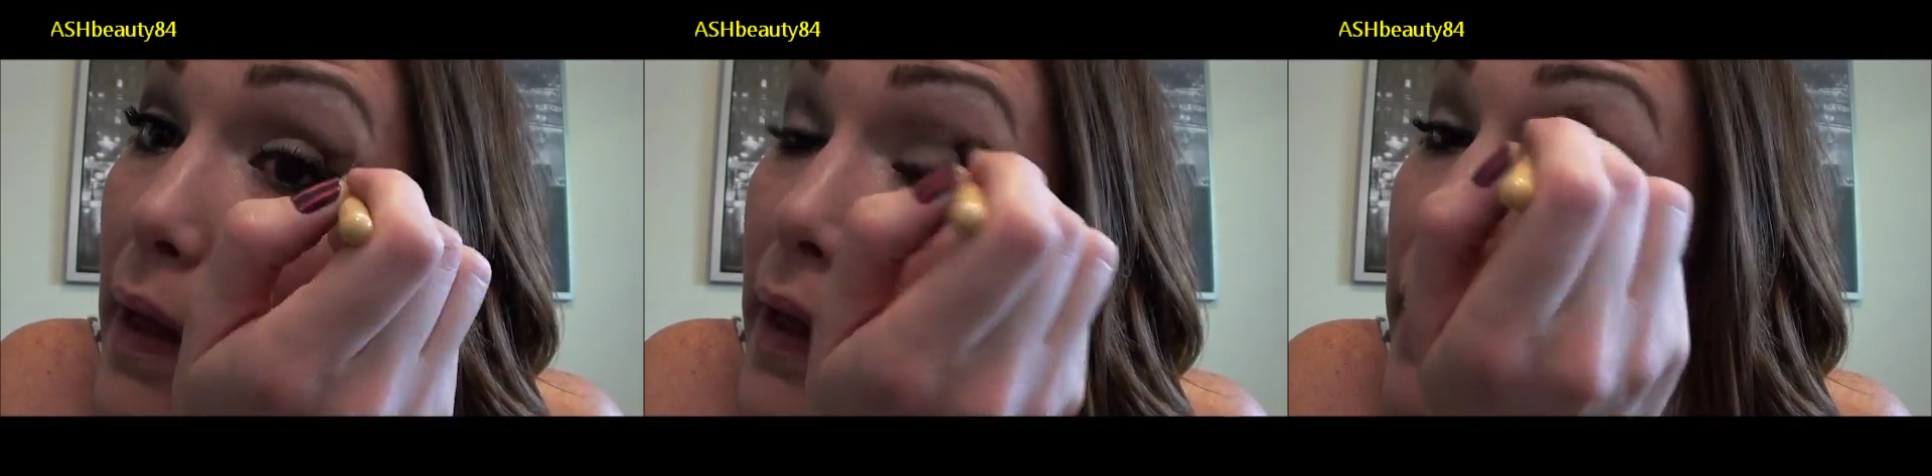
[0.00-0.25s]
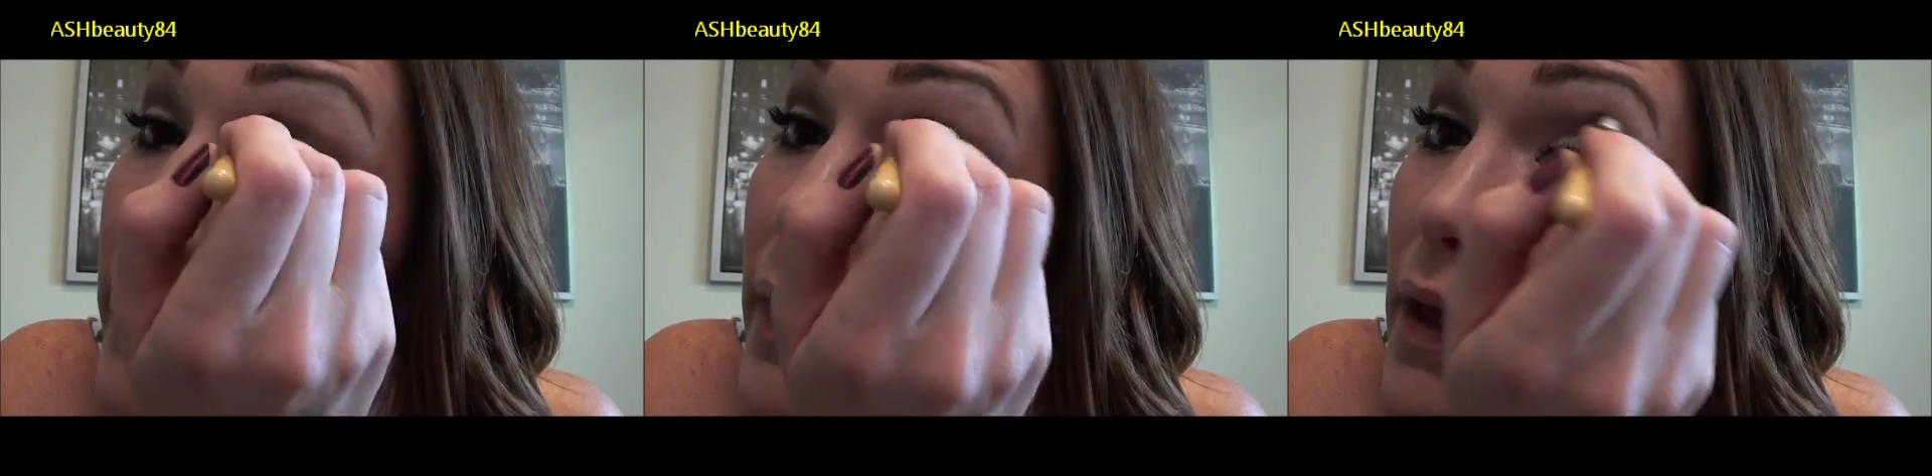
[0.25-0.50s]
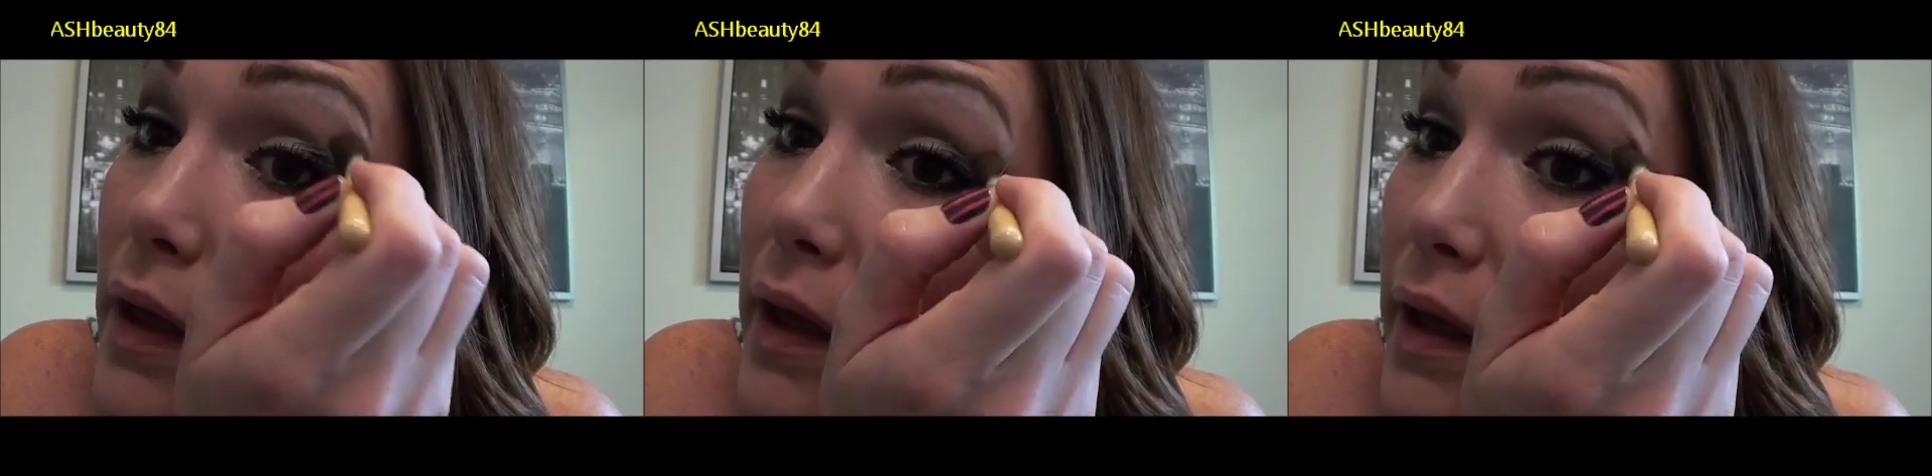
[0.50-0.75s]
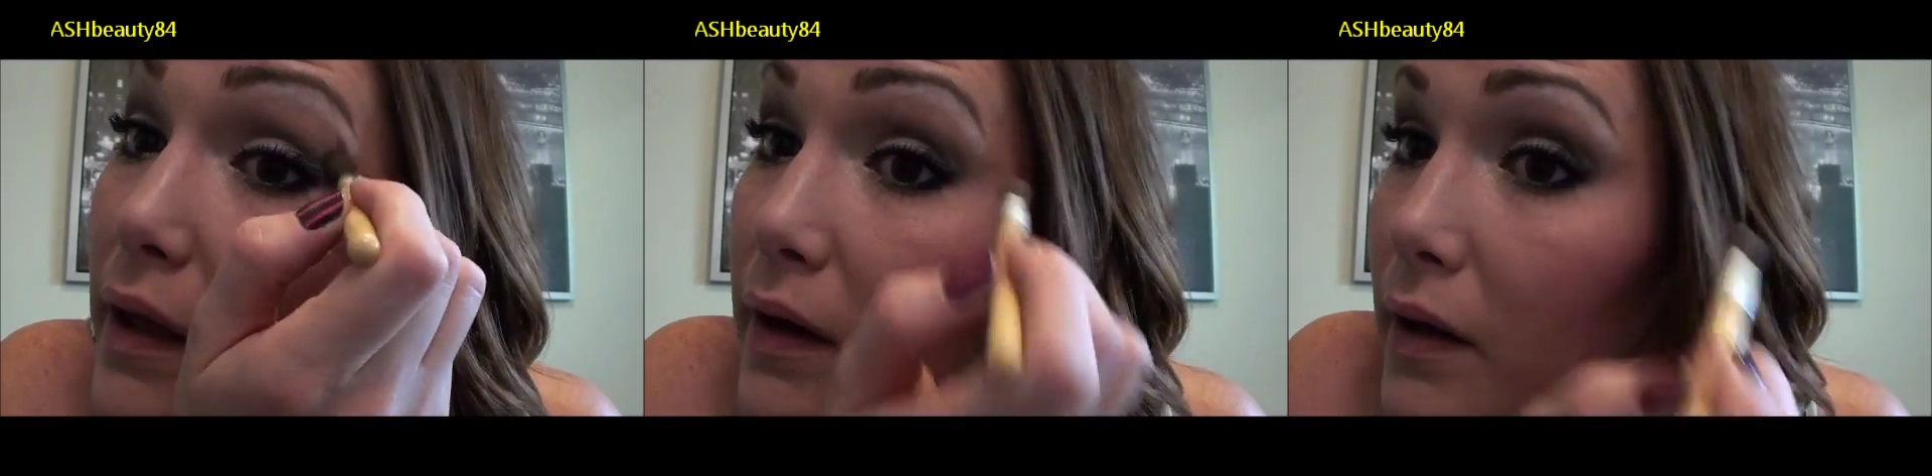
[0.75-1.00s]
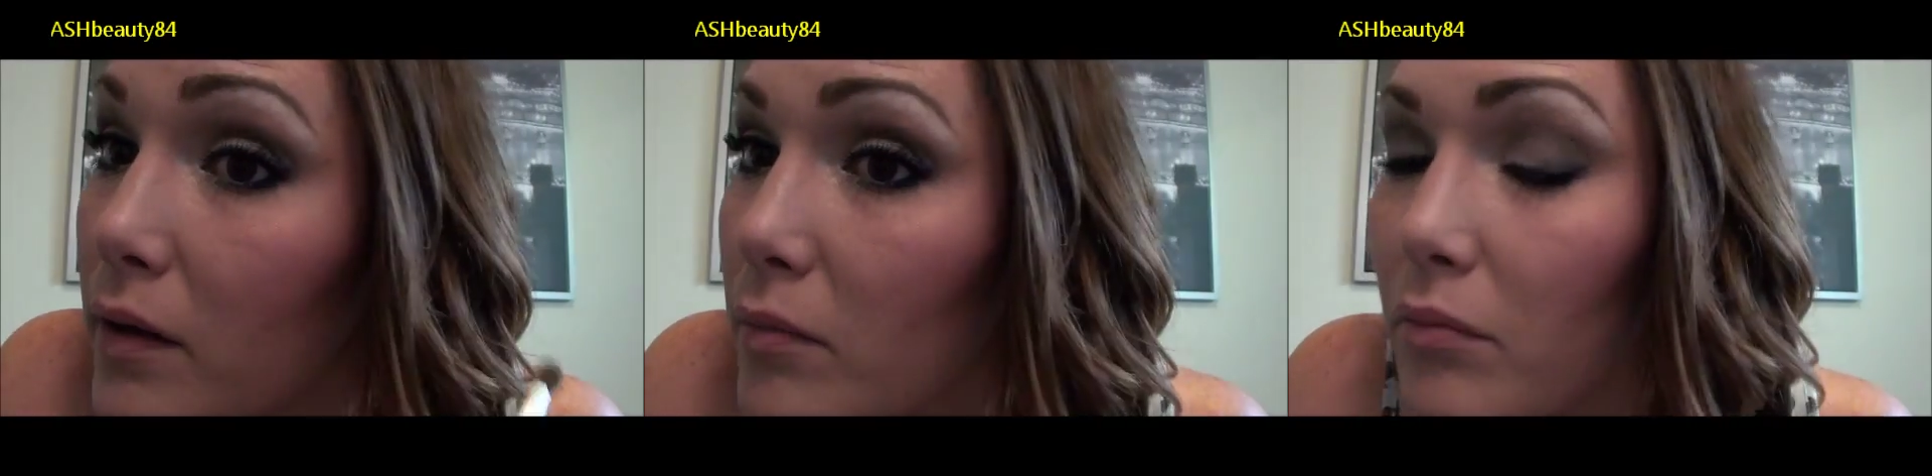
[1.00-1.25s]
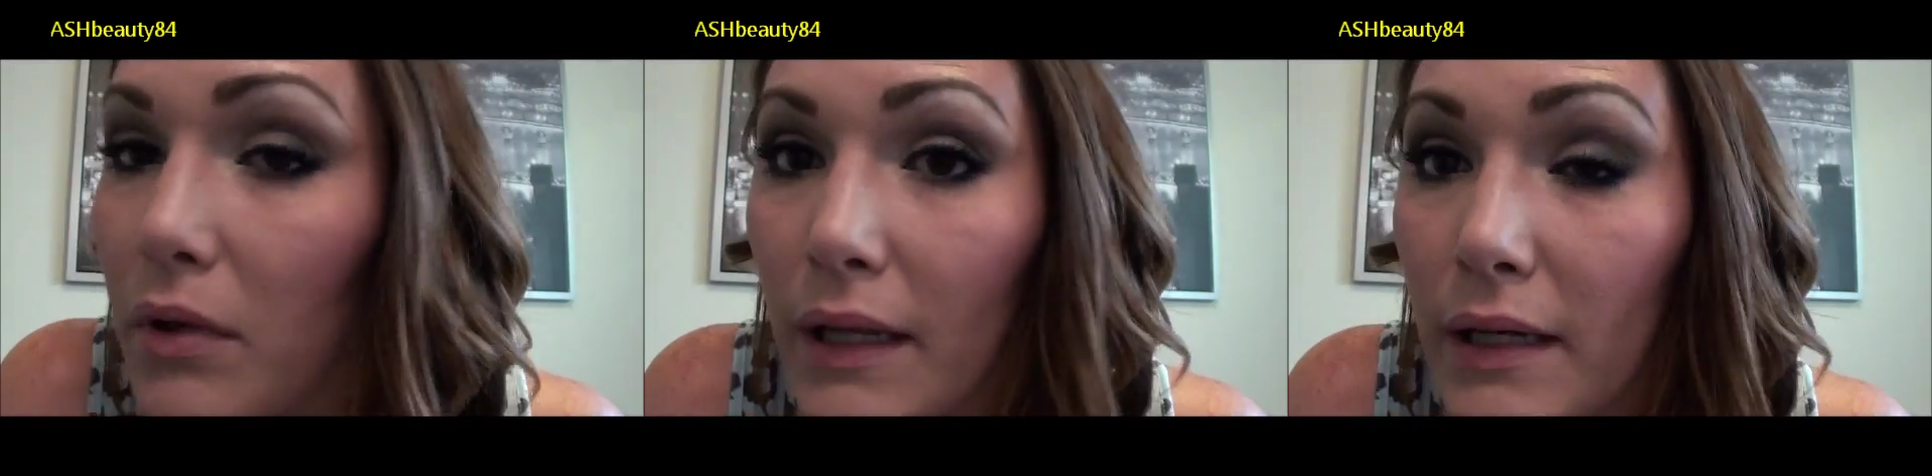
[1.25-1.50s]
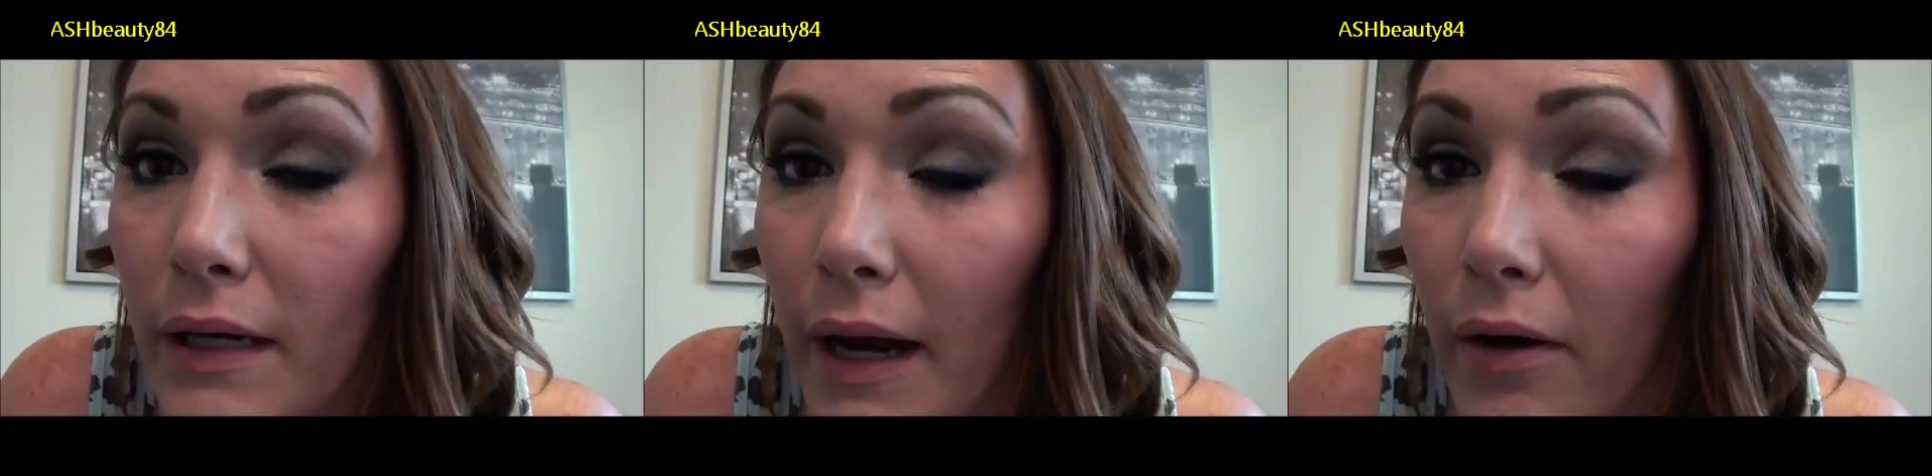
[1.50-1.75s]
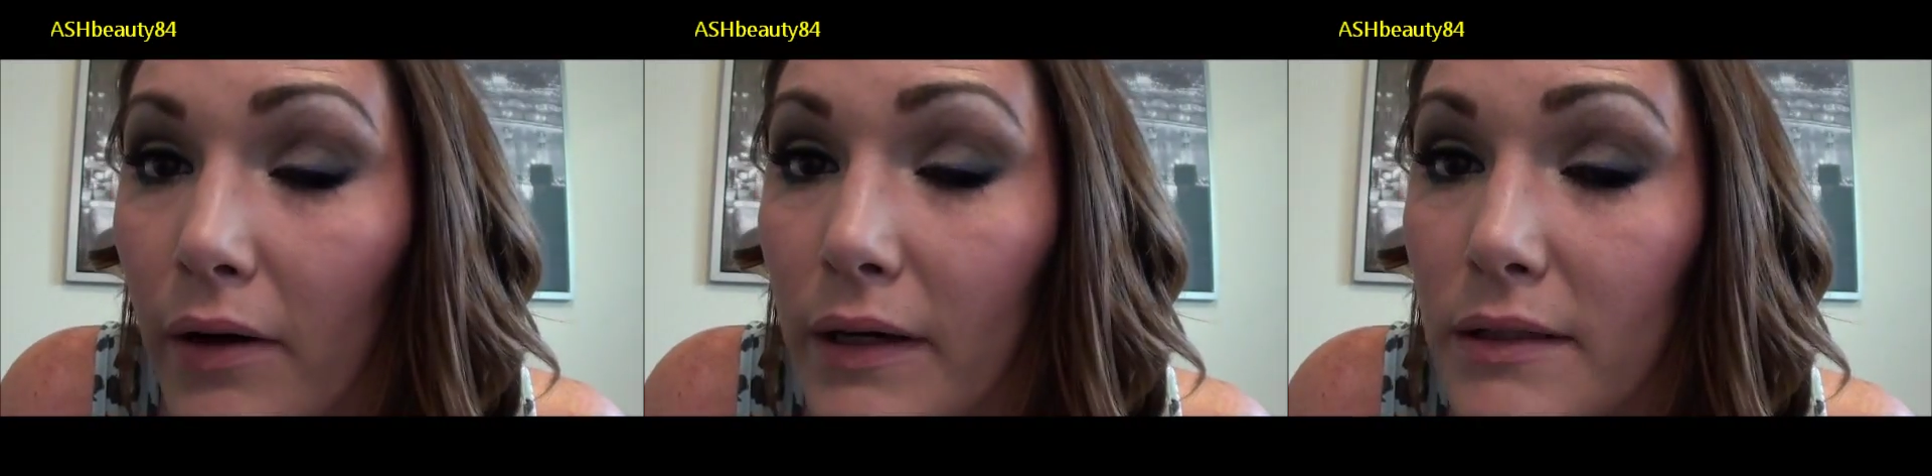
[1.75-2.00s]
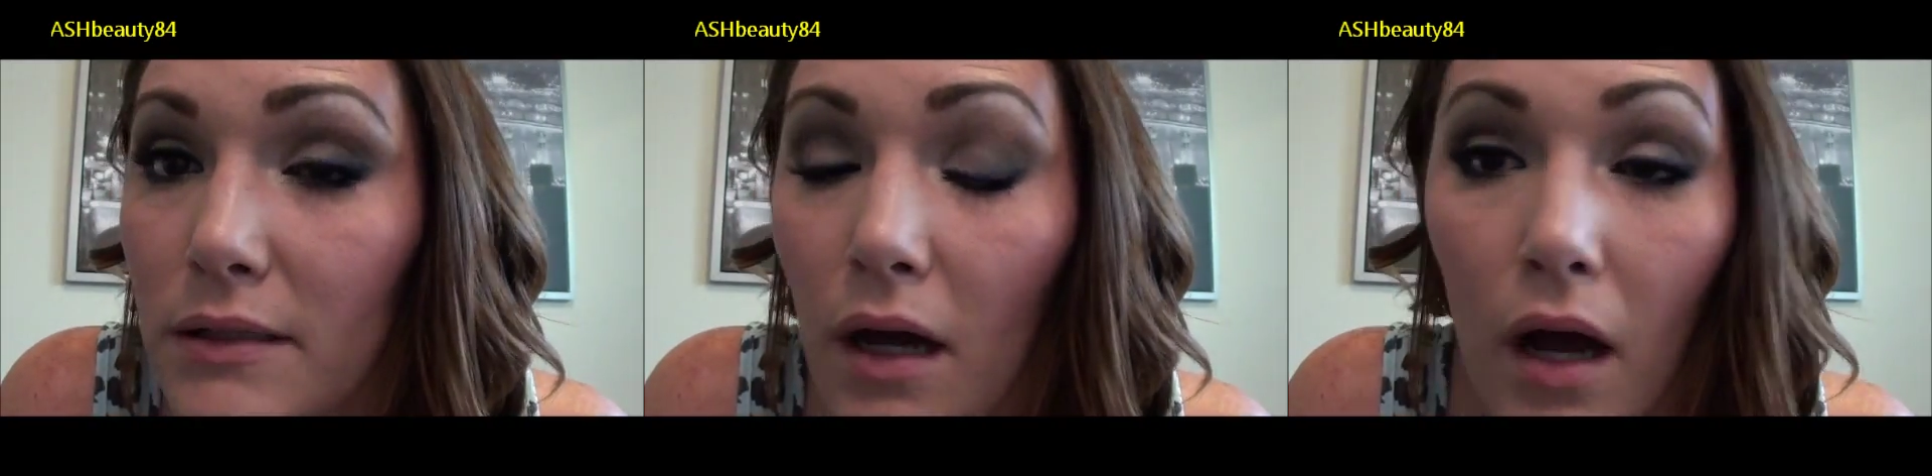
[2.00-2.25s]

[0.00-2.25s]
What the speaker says: and then blend it out, and it's